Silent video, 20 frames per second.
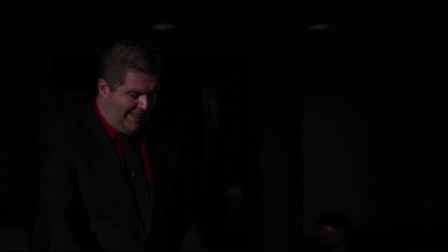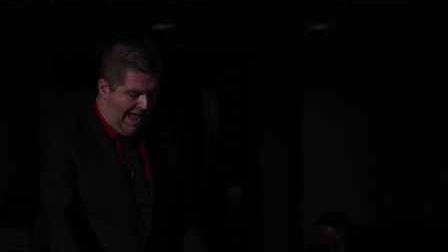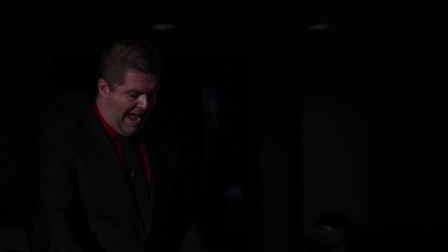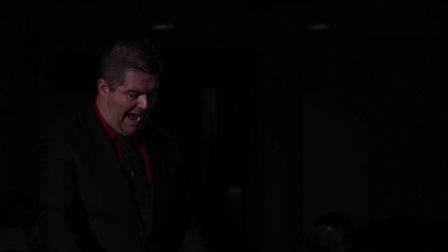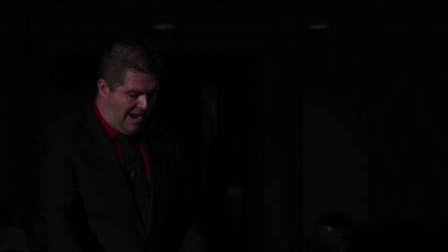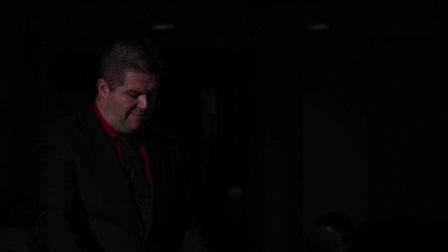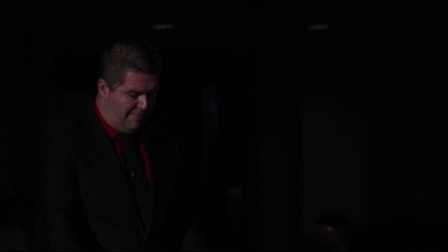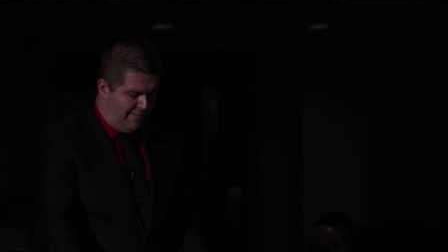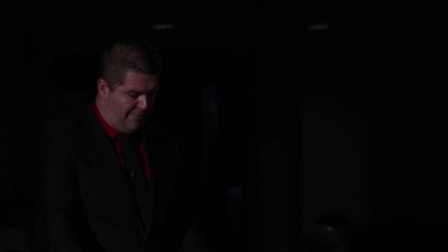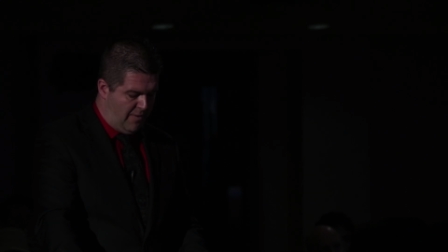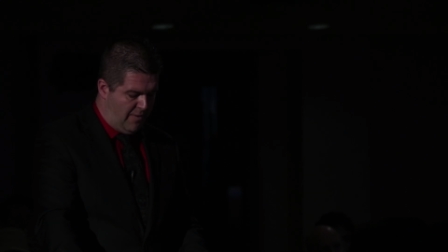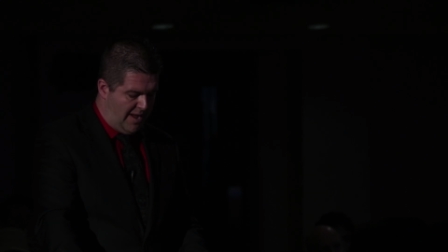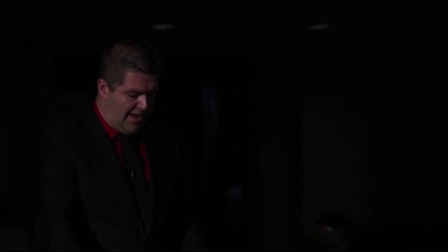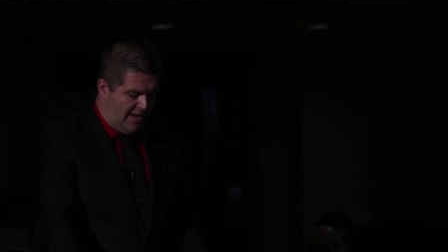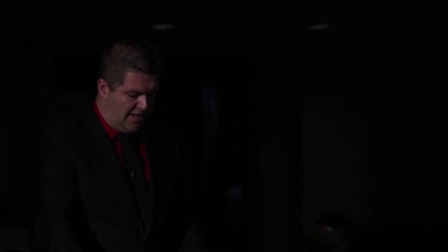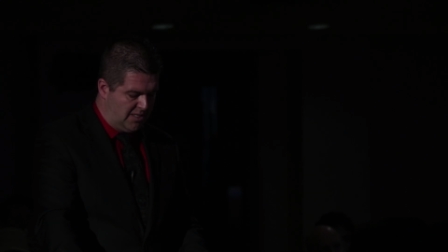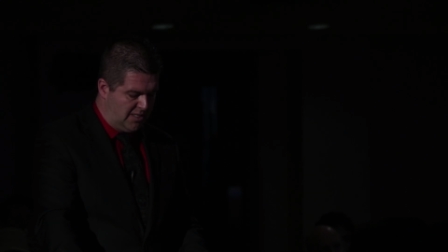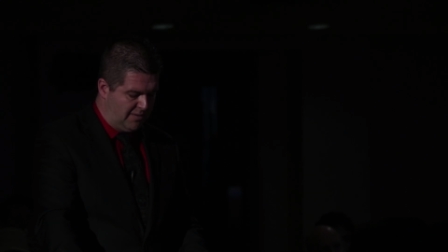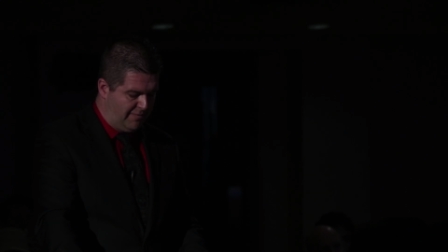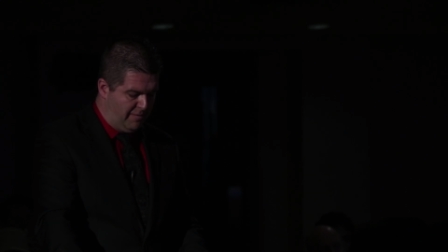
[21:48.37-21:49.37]
Latin
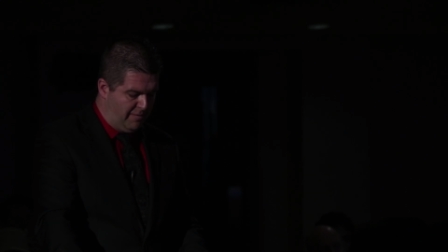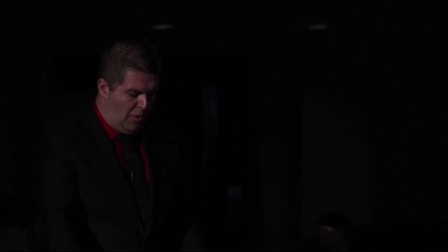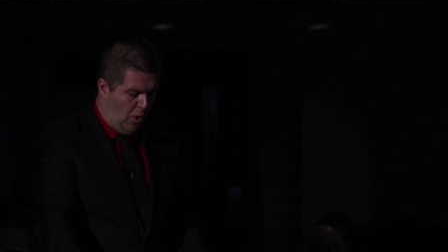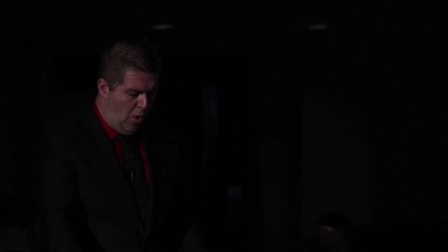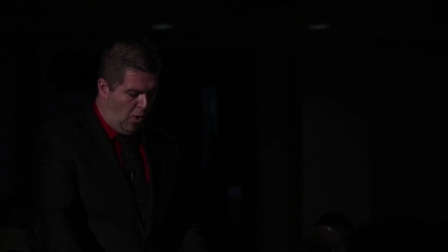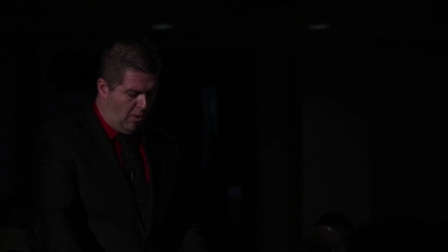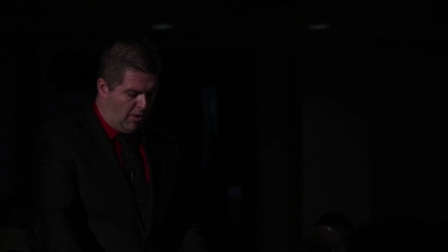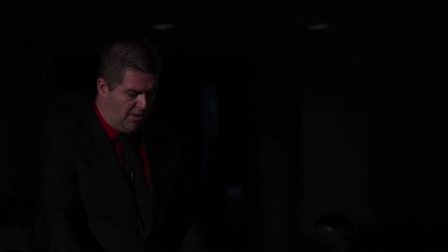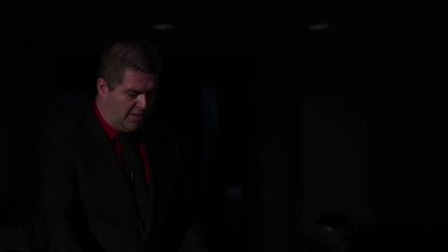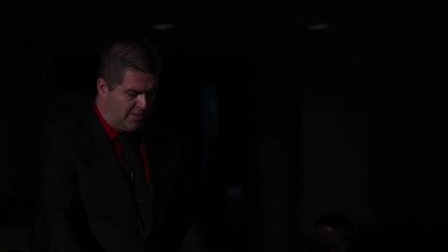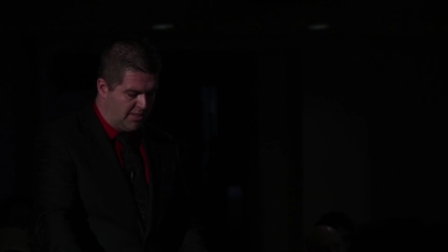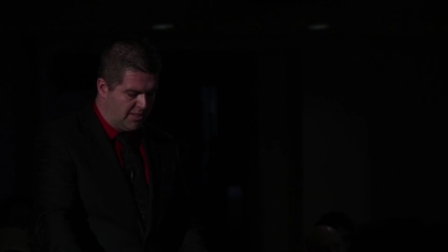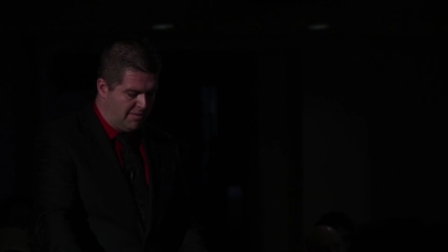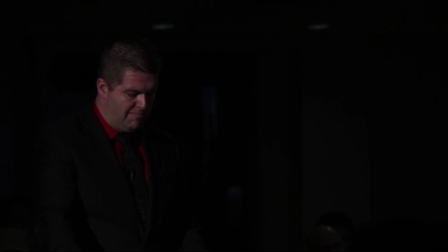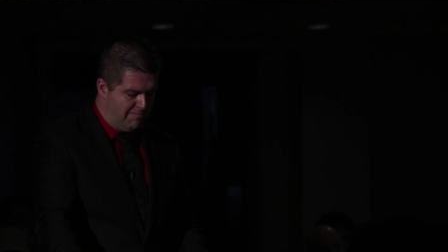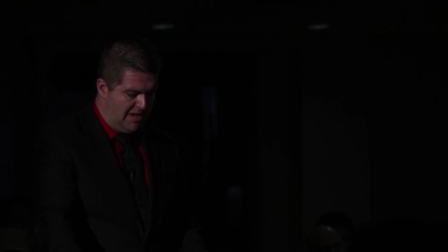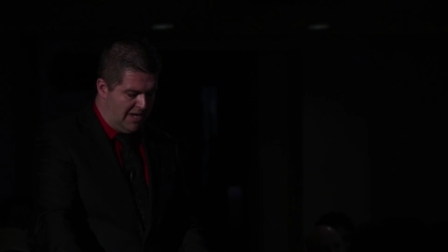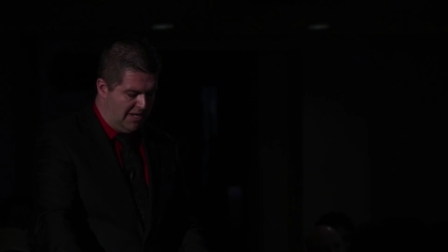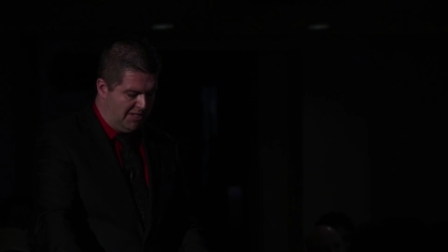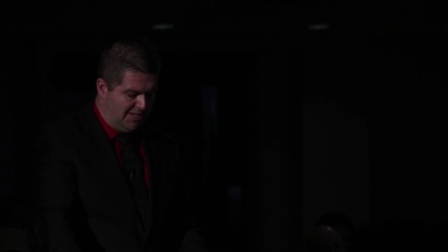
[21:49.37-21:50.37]
phrase from Horace
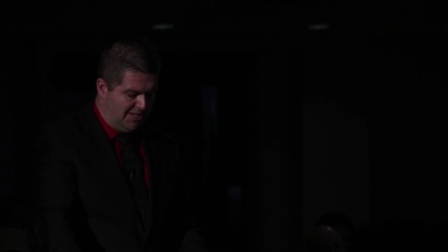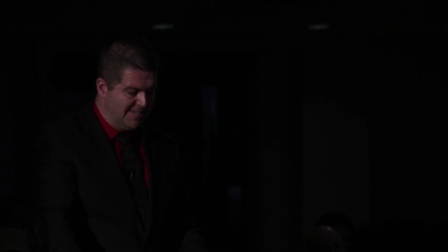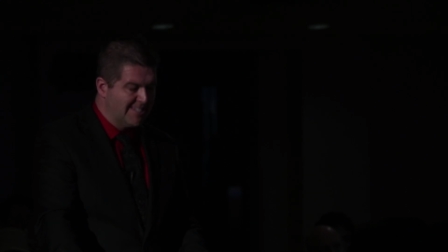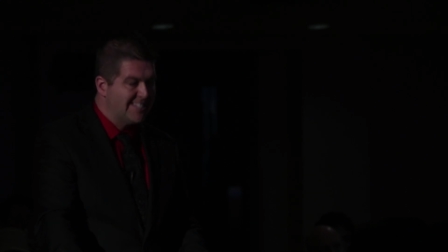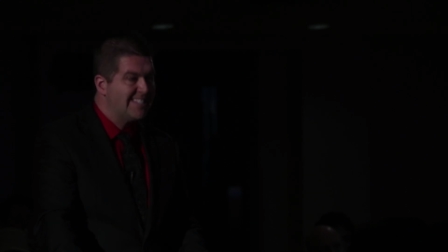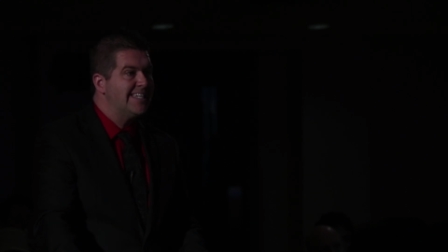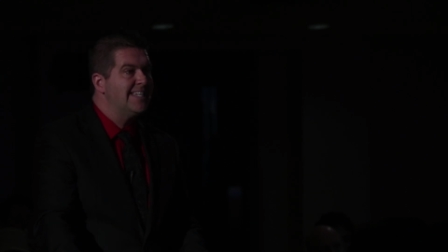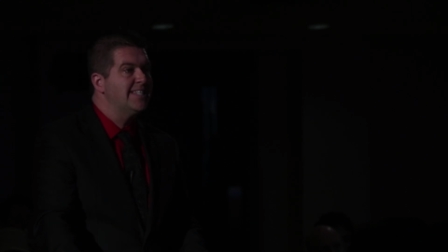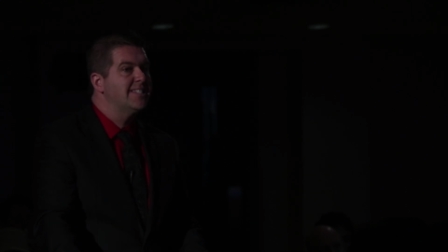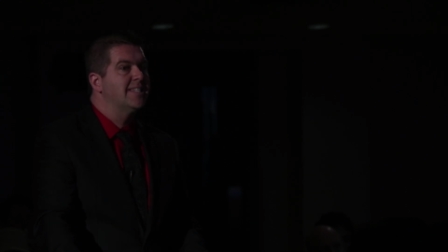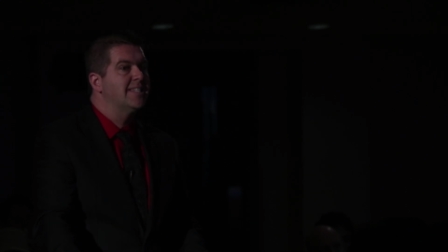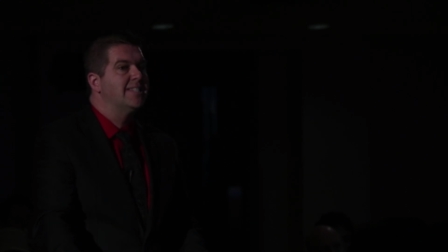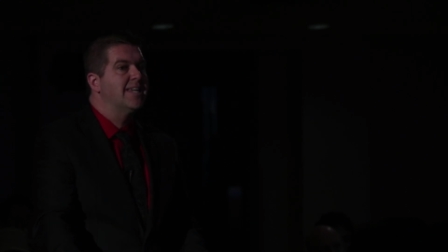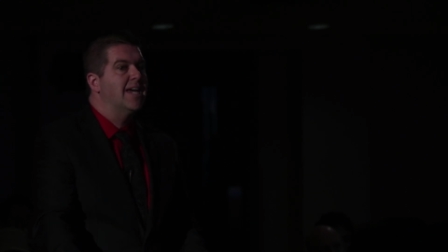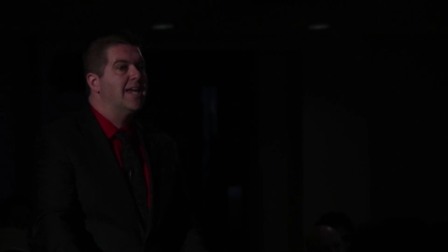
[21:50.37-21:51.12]
means seize the